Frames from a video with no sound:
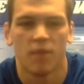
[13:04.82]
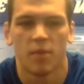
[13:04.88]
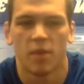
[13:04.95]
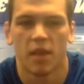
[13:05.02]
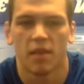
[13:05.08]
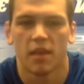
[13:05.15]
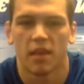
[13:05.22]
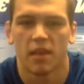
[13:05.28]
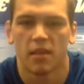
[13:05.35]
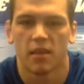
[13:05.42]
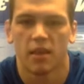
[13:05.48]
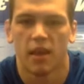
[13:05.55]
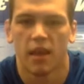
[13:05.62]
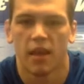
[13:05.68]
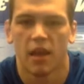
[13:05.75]
I'm not taking
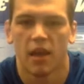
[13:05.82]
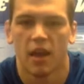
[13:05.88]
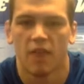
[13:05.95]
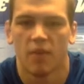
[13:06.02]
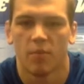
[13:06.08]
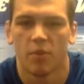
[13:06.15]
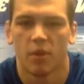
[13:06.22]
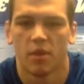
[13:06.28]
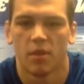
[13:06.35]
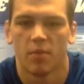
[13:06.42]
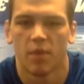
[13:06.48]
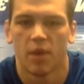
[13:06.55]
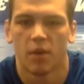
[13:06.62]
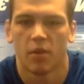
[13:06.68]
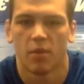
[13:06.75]
today off. I'm putting the
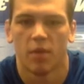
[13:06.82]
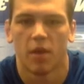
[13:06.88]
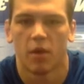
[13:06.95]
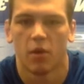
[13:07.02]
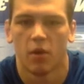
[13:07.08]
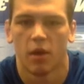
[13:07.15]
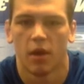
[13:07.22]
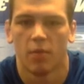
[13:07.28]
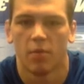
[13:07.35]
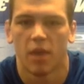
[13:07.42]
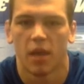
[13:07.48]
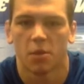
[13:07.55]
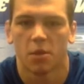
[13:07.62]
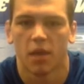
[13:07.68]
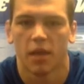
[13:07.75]
pedal to the metal, and I'm
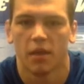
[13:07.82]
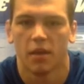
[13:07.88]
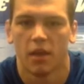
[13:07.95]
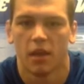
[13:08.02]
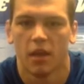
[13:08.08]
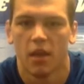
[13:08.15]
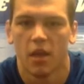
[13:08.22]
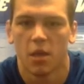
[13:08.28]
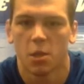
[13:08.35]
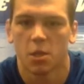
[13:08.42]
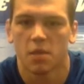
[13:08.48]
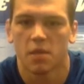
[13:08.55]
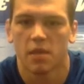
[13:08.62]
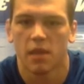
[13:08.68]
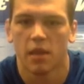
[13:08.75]
not trying to
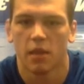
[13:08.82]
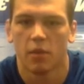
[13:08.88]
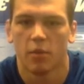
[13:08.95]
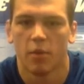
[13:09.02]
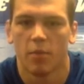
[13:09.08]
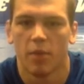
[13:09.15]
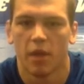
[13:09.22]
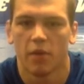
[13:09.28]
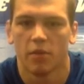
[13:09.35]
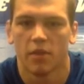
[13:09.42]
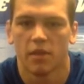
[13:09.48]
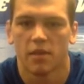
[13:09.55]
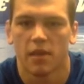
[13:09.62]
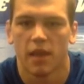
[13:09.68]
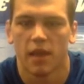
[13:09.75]
just stay a little bit better than
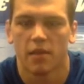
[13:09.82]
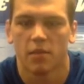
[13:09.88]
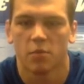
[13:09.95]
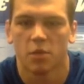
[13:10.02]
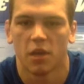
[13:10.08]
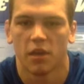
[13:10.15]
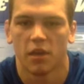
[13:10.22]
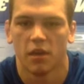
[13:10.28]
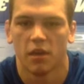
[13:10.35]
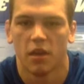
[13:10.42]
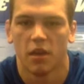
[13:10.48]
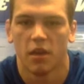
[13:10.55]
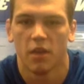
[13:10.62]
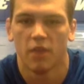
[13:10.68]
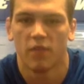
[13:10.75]
these guys. I'm trying to
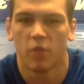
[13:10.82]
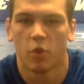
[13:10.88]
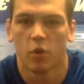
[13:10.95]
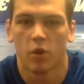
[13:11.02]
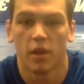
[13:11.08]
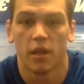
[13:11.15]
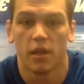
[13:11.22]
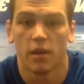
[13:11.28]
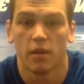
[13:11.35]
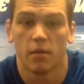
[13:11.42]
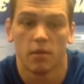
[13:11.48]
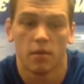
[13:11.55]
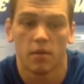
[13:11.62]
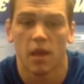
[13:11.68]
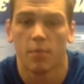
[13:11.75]
floor it and
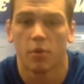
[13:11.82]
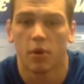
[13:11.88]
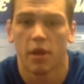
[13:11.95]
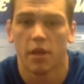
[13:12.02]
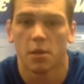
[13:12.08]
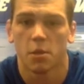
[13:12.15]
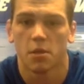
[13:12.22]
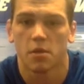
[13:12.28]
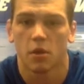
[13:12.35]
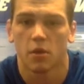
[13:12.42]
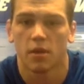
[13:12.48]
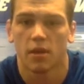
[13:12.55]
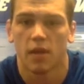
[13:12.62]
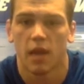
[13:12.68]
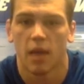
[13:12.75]
separate and just
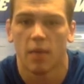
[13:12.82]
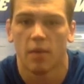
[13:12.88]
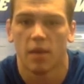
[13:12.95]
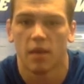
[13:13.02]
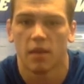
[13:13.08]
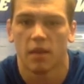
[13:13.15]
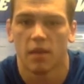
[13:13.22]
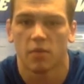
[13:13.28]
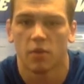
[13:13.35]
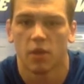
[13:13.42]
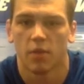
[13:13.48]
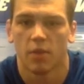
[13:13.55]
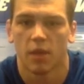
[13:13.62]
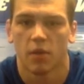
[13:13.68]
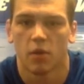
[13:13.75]
start to dominate. That's really
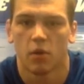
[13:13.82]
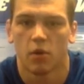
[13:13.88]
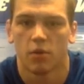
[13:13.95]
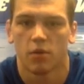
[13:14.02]
my goal.